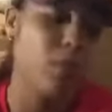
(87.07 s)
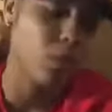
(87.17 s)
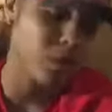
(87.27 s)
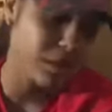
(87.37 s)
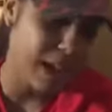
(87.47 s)

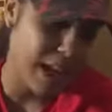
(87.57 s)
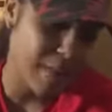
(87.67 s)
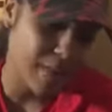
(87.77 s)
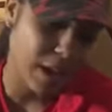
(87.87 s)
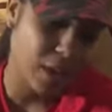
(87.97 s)
With
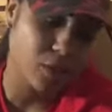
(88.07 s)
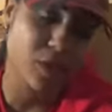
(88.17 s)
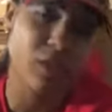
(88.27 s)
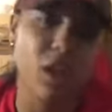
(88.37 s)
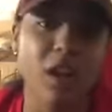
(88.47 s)
WhatsApp, I use
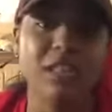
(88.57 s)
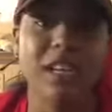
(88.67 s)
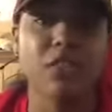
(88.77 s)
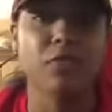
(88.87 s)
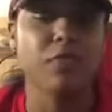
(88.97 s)
it to
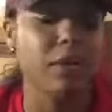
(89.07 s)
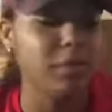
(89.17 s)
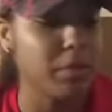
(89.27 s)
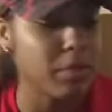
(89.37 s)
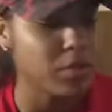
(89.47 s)
contact certain
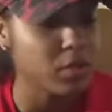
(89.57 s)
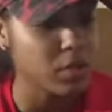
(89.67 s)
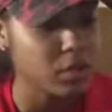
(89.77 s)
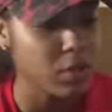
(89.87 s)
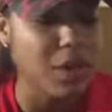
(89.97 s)
family
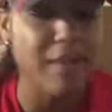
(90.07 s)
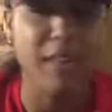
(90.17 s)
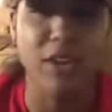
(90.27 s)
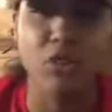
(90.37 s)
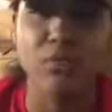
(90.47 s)
members, and we have
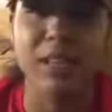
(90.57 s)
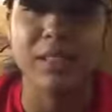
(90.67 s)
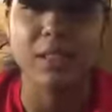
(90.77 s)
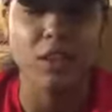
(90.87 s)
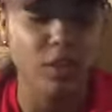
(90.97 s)
like group
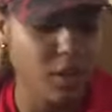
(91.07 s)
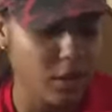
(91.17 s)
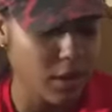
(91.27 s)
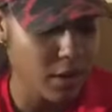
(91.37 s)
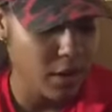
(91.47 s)
chats on there.